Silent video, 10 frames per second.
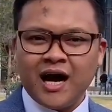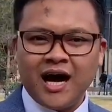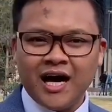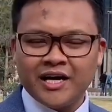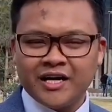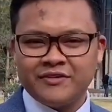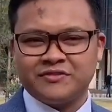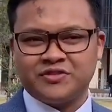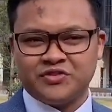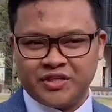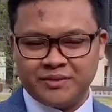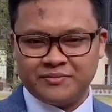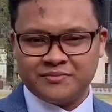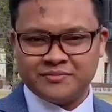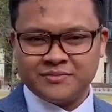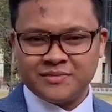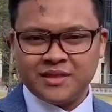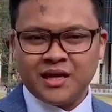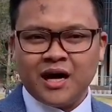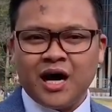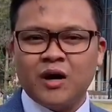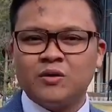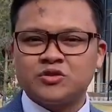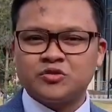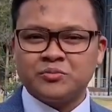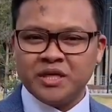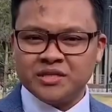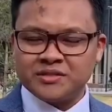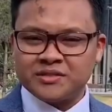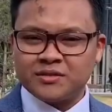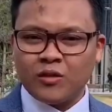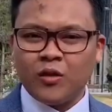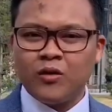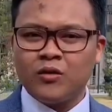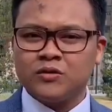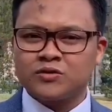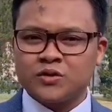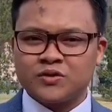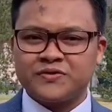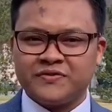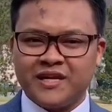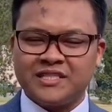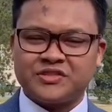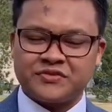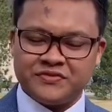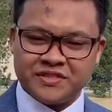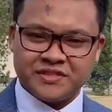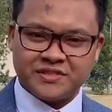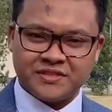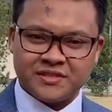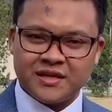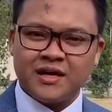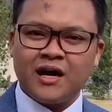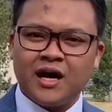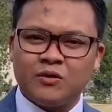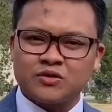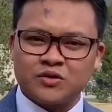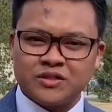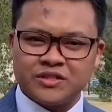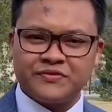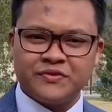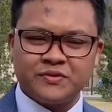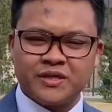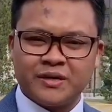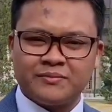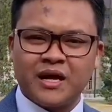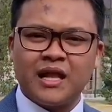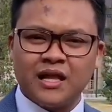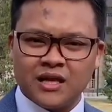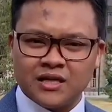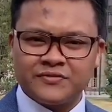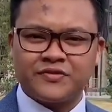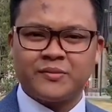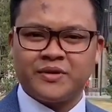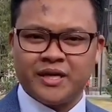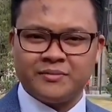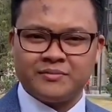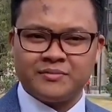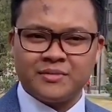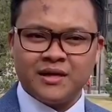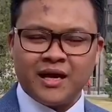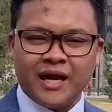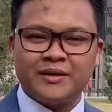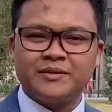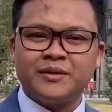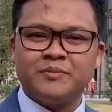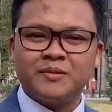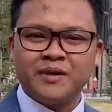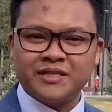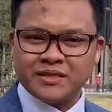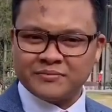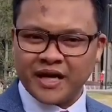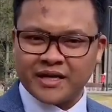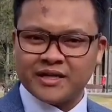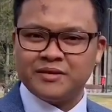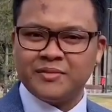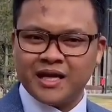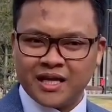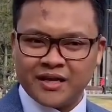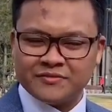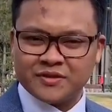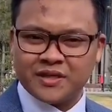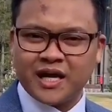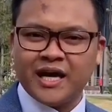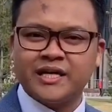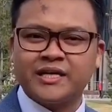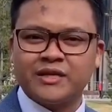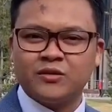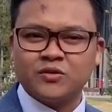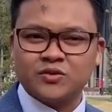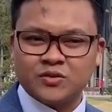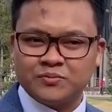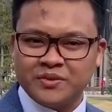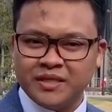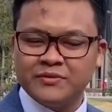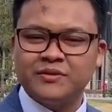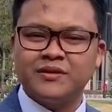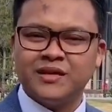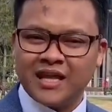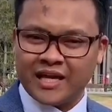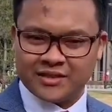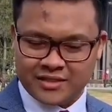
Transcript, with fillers: I have a dream. I want to meet all those philanthropists. I want to interview them, learn from them, and implementing back in my life so that I can also be like